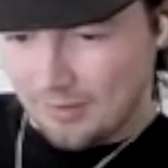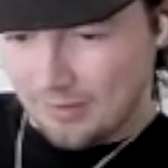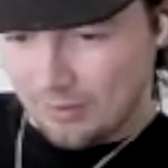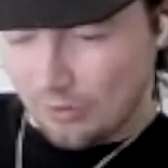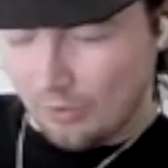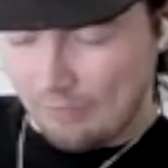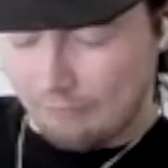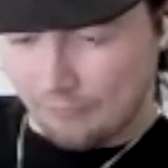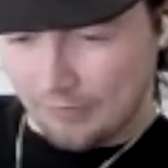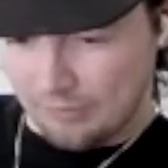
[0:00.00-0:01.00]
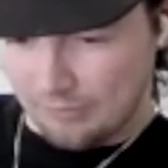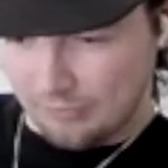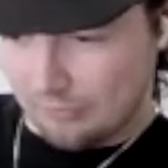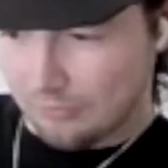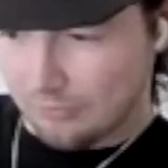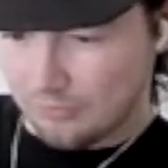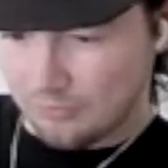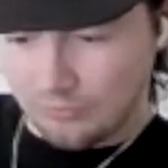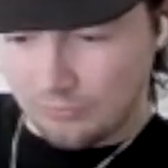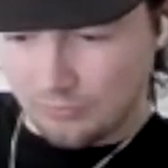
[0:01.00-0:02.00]
on average,
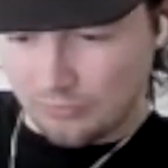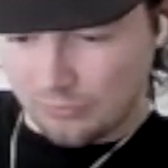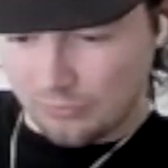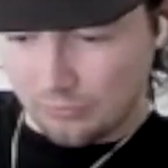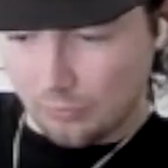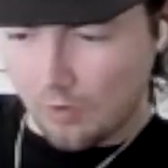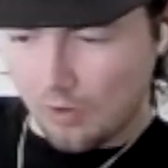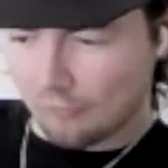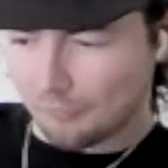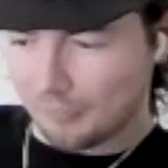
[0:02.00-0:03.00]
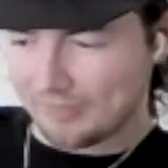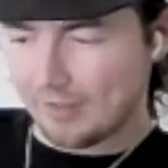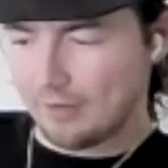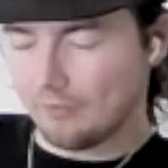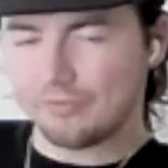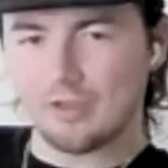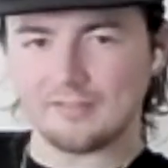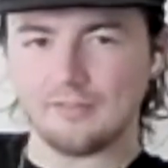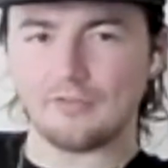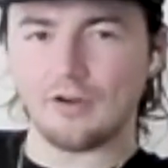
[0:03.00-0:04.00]
12% of
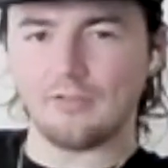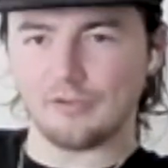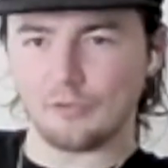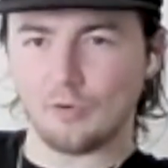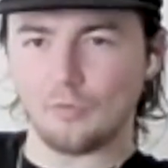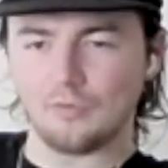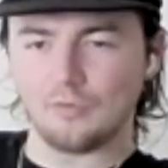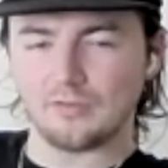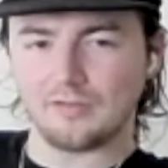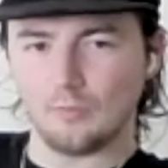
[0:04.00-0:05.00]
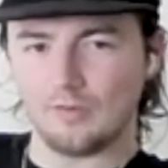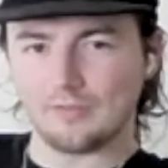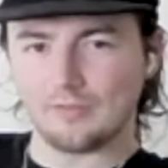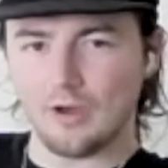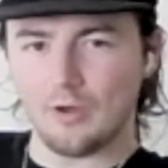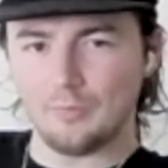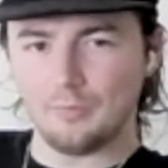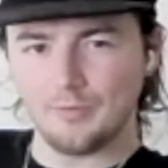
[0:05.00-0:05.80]
35 year olds still lived at home.